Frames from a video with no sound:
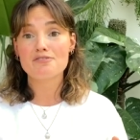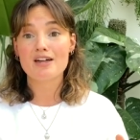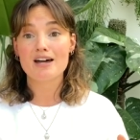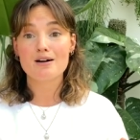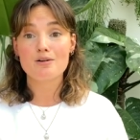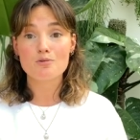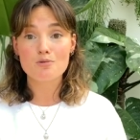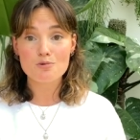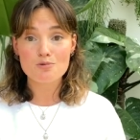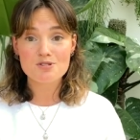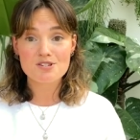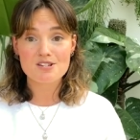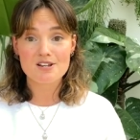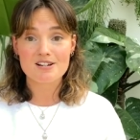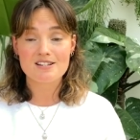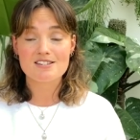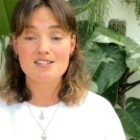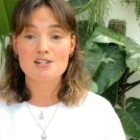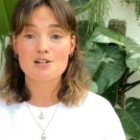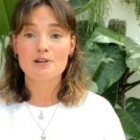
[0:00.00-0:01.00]
They're all
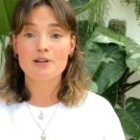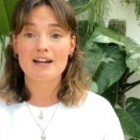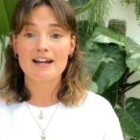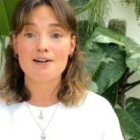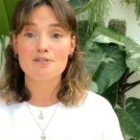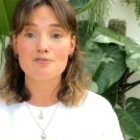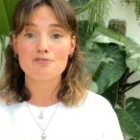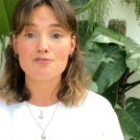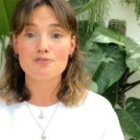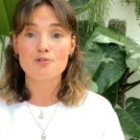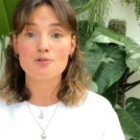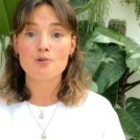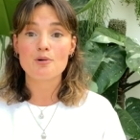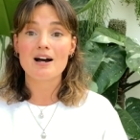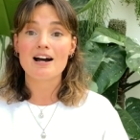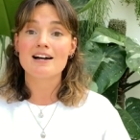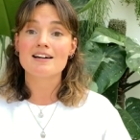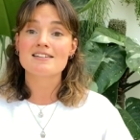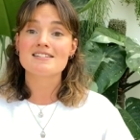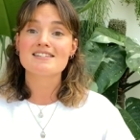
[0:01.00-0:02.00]
signs to look out for.
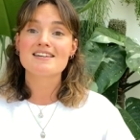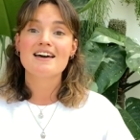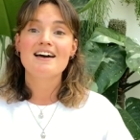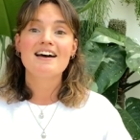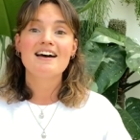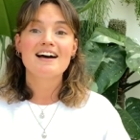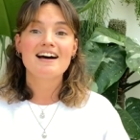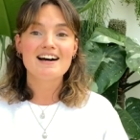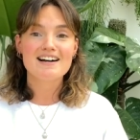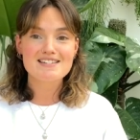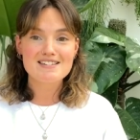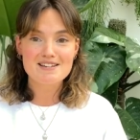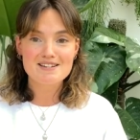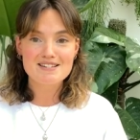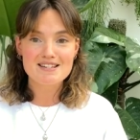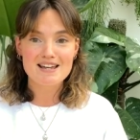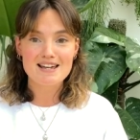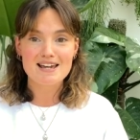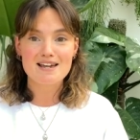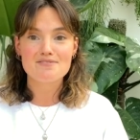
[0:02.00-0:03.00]
And as I
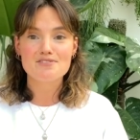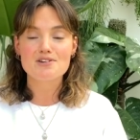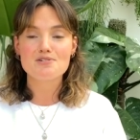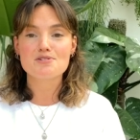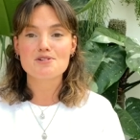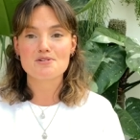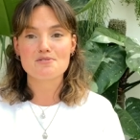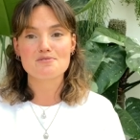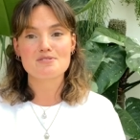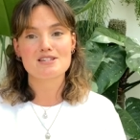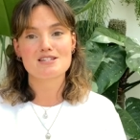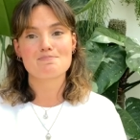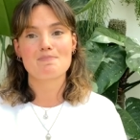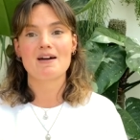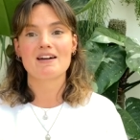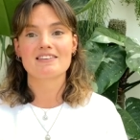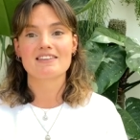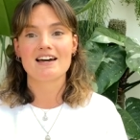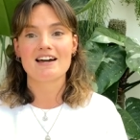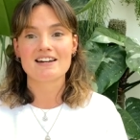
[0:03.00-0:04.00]
say, if you do
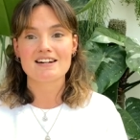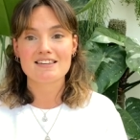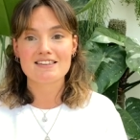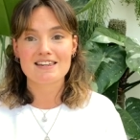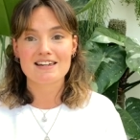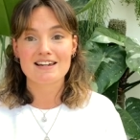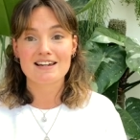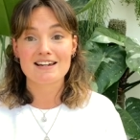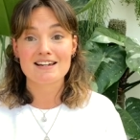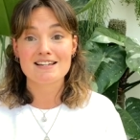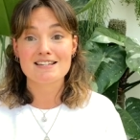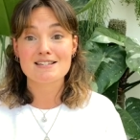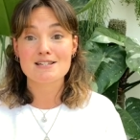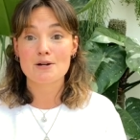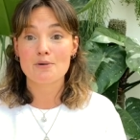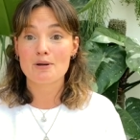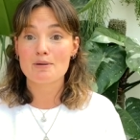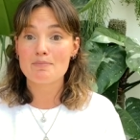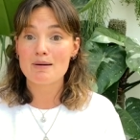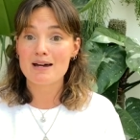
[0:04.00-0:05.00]
suspect that anything is
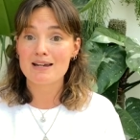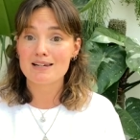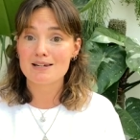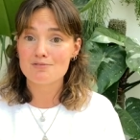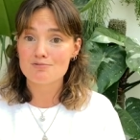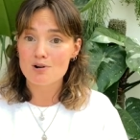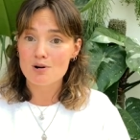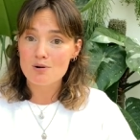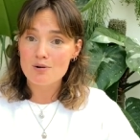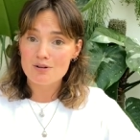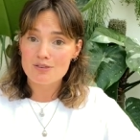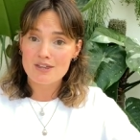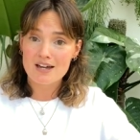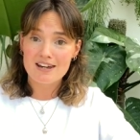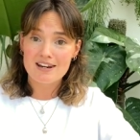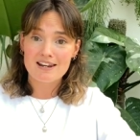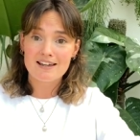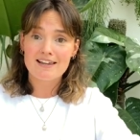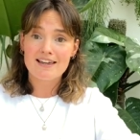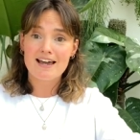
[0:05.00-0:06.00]
going badly wrong,
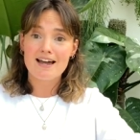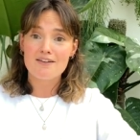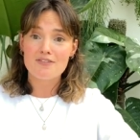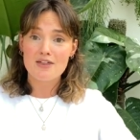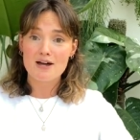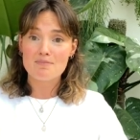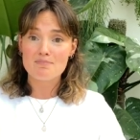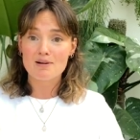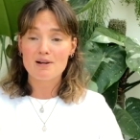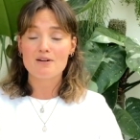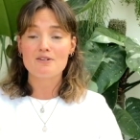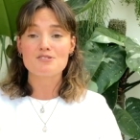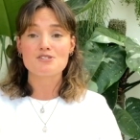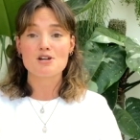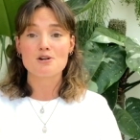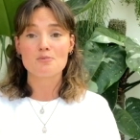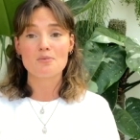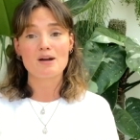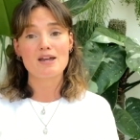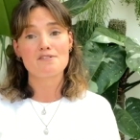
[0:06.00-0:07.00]
then get that plant
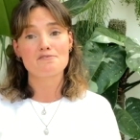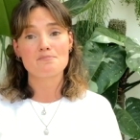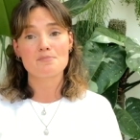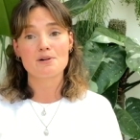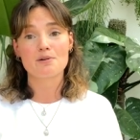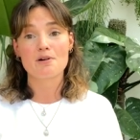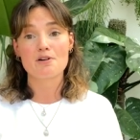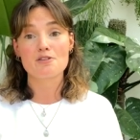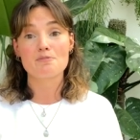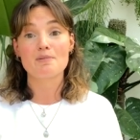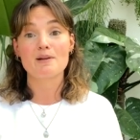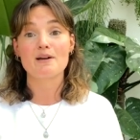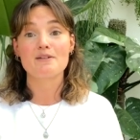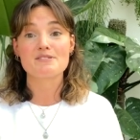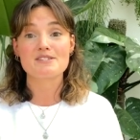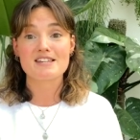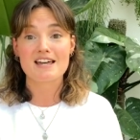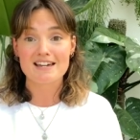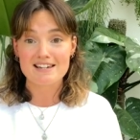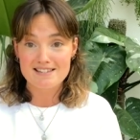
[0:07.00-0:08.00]
away from your other
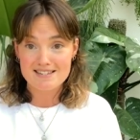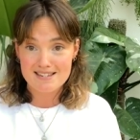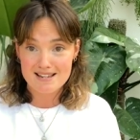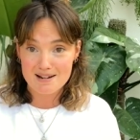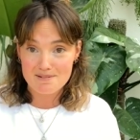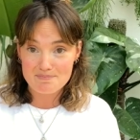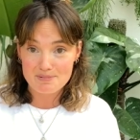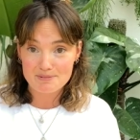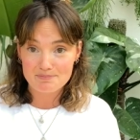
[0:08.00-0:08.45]
plants ASAP.